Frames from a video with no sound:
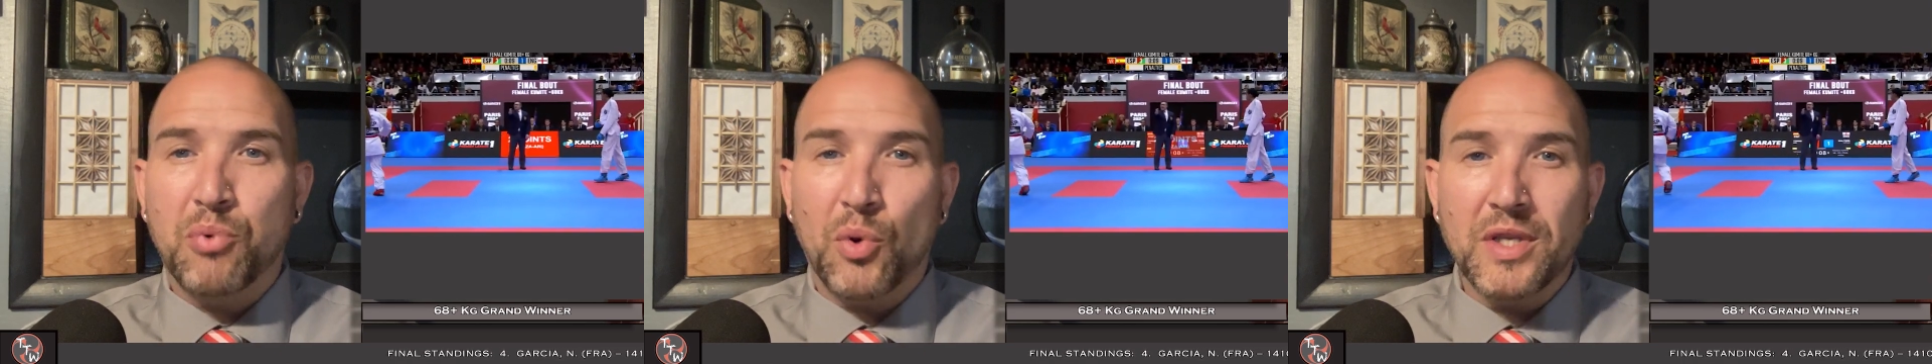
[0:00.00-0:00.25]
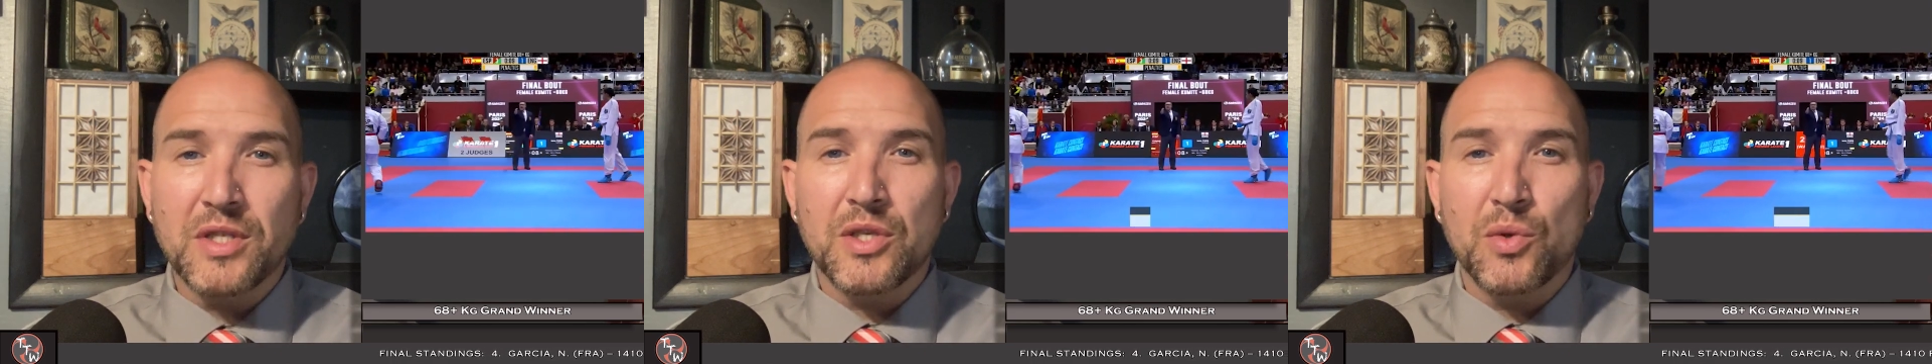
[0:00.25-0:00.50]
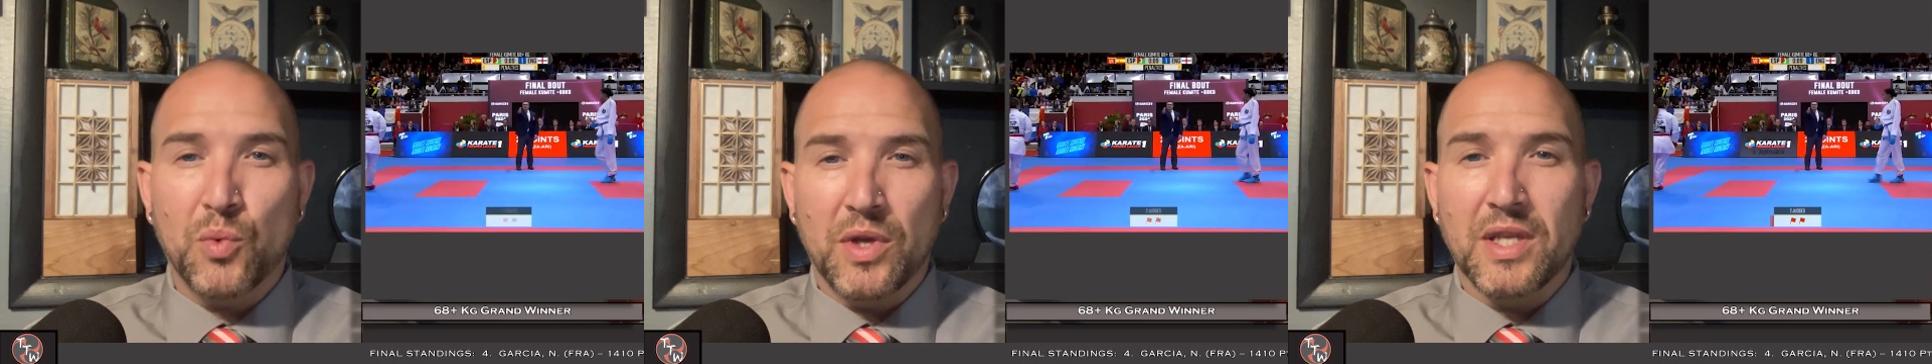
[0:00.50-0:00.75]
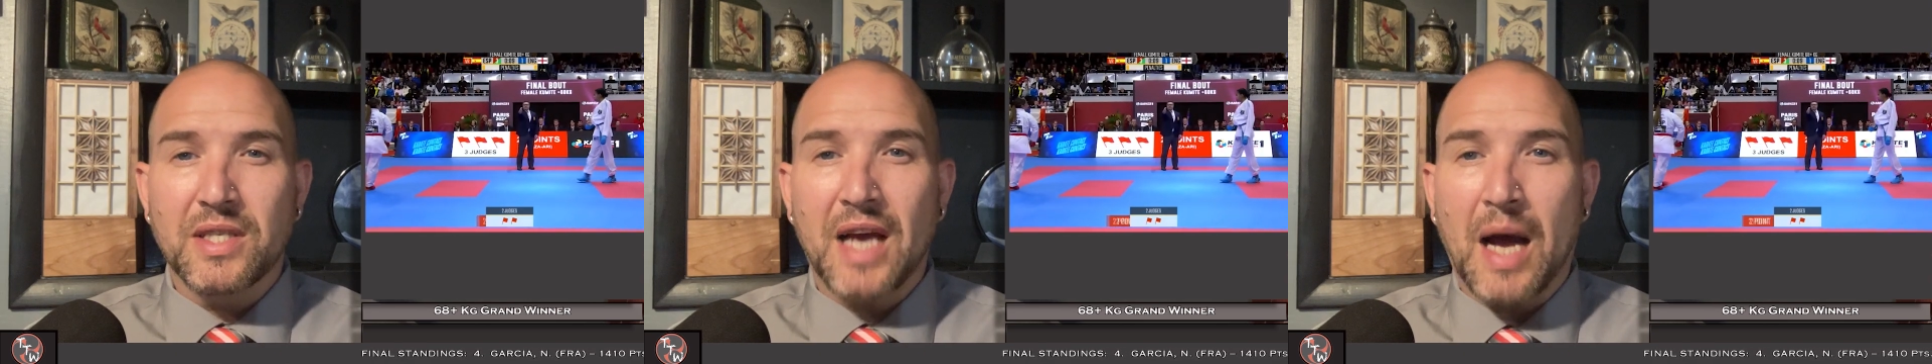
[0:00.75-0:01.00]
points to win
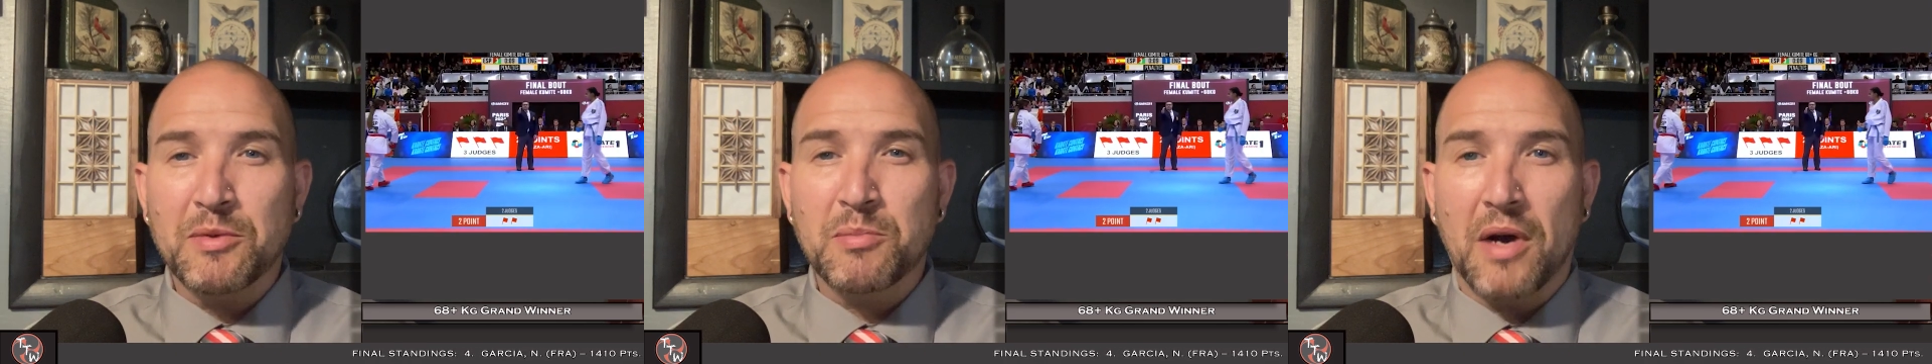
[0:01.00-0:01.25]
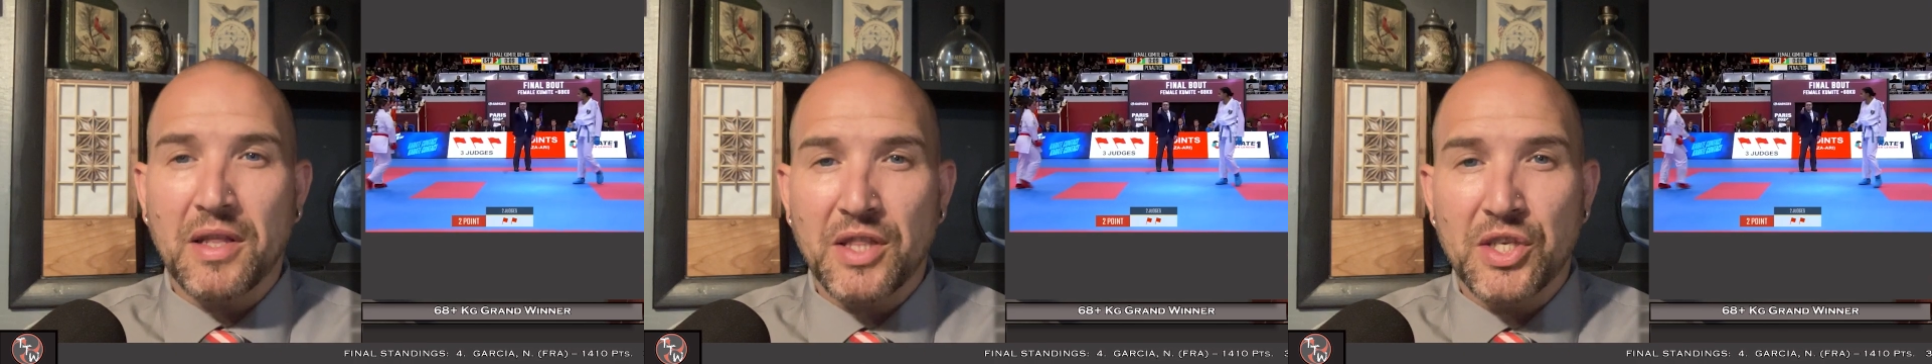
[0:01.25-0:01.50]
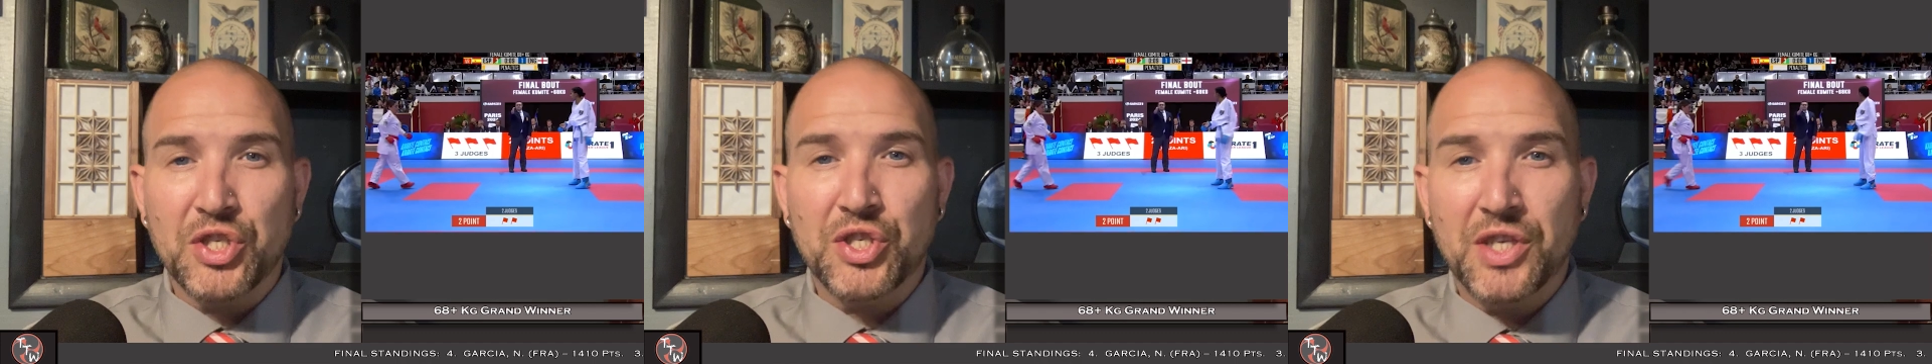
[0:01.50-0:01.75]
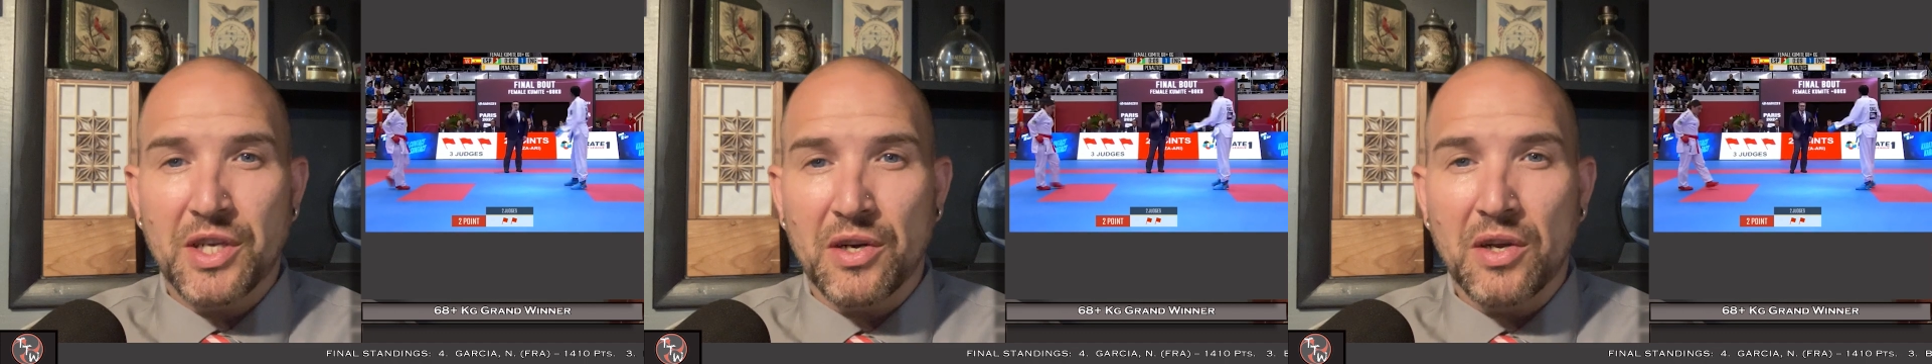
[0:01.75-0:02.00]
the top spot this
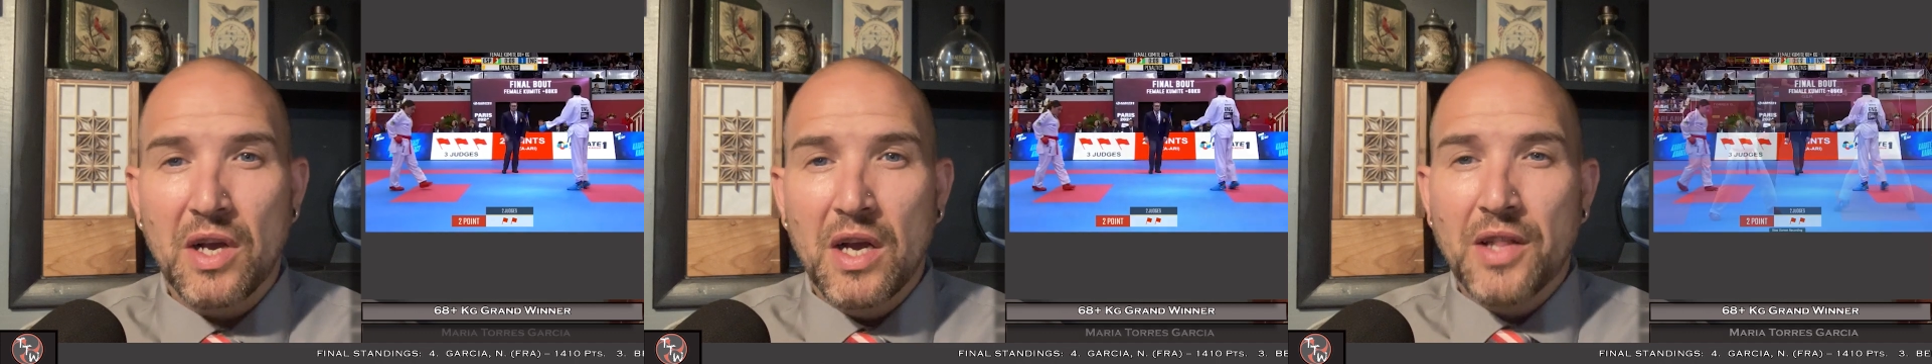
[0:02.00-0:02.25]
year.